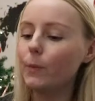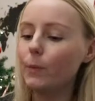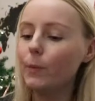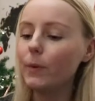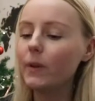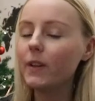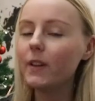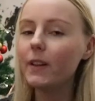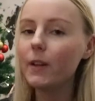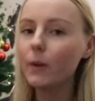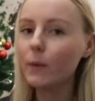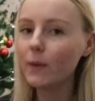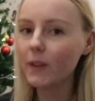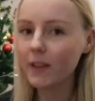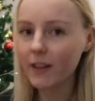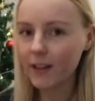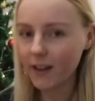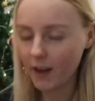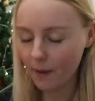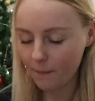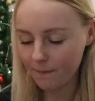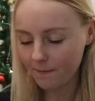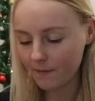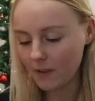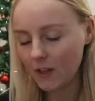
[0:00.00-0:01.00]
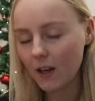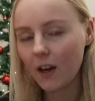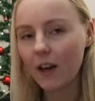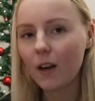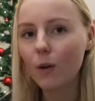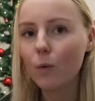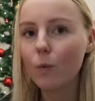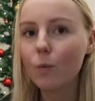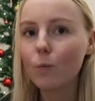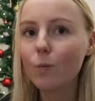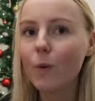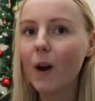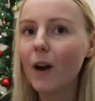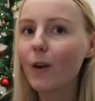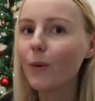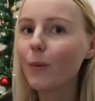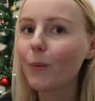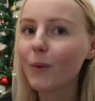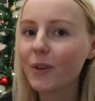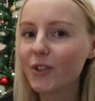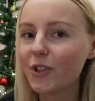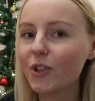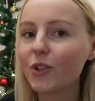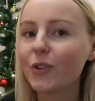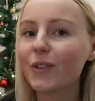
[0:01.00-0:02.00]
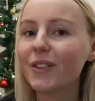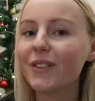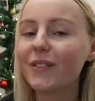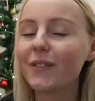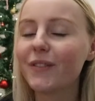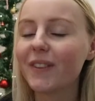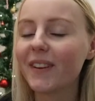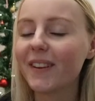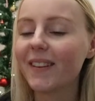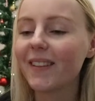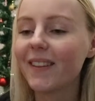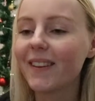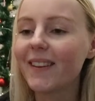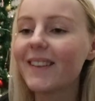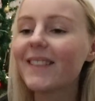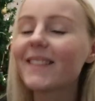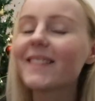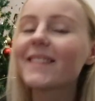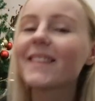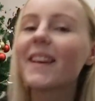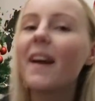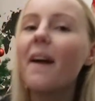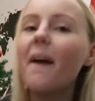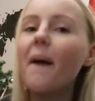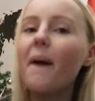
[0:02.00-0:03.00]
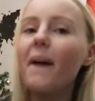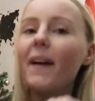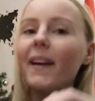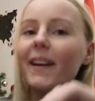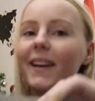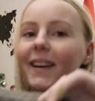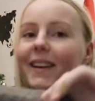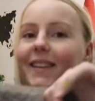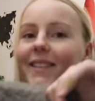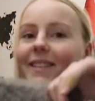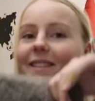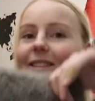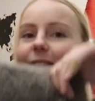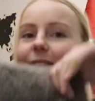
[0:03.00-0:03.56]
really, really comfy. I wish you could feel this. It's